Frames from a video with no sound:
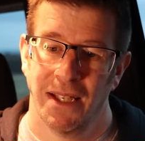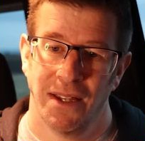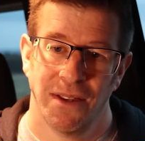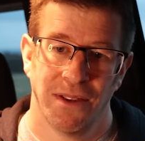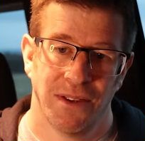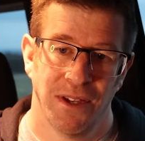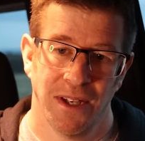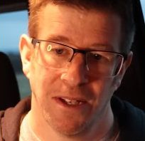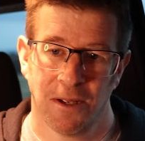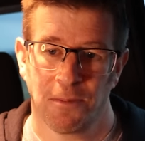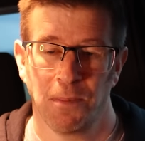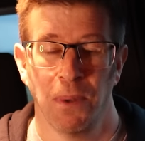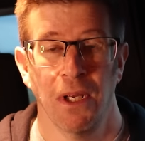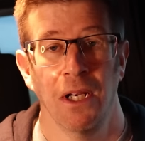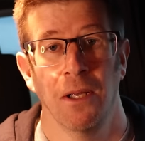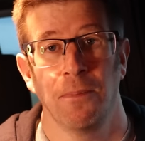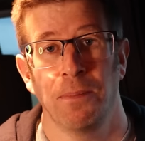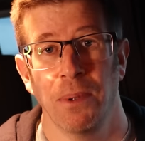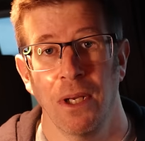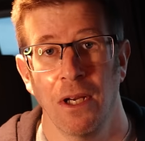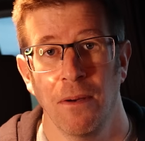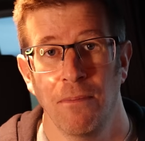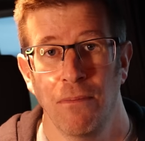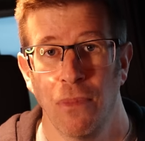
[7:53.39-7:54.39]
there's been a
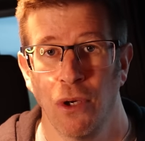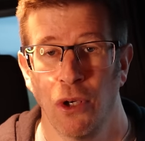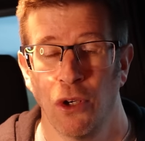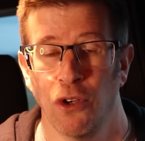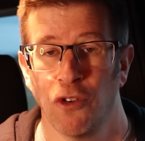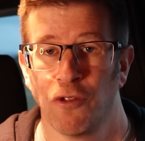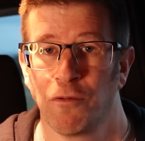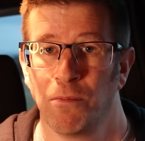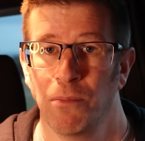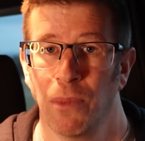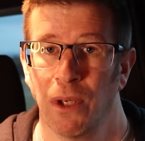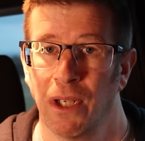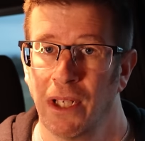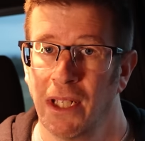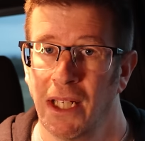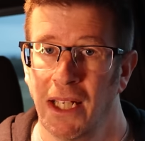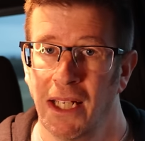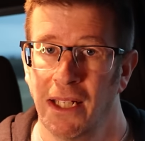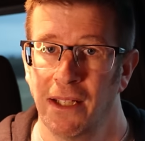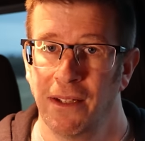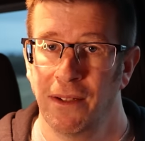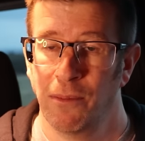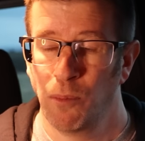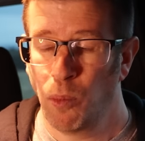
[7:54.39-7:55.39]
bit of movement
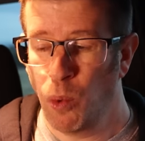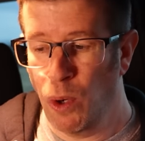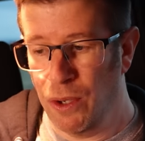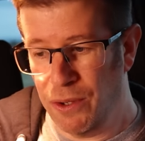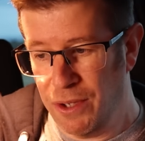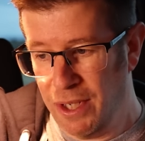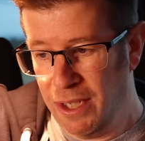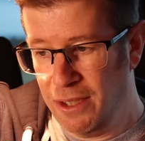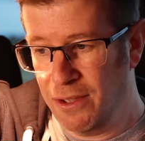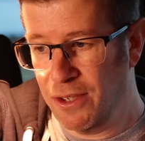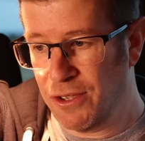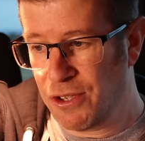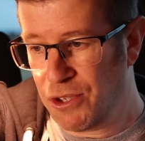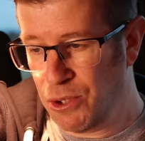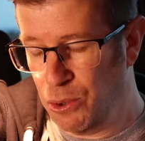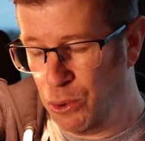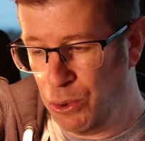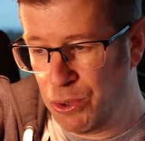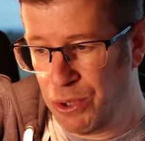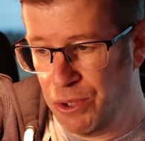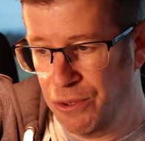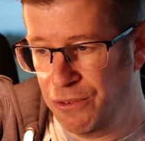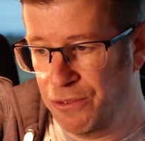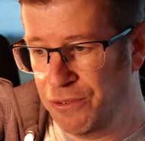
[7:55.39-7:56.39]
within the
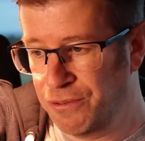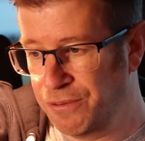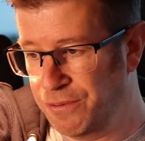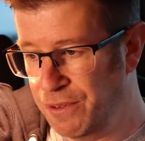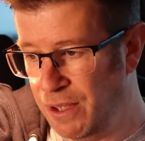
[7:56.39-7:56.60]
sort of